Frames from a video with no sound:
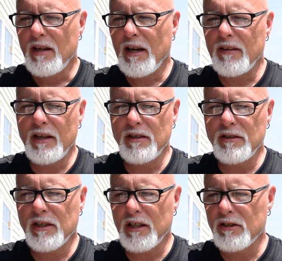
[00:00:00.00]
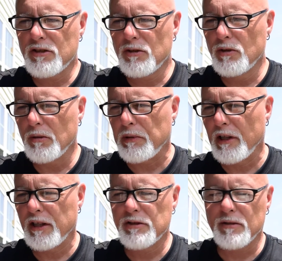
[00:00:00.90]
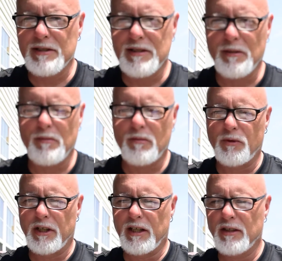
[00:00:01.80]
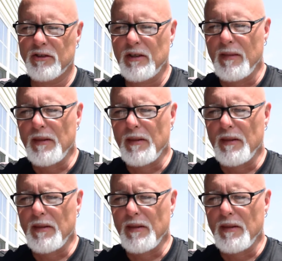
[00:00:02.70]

And then you get into the plagiarism readings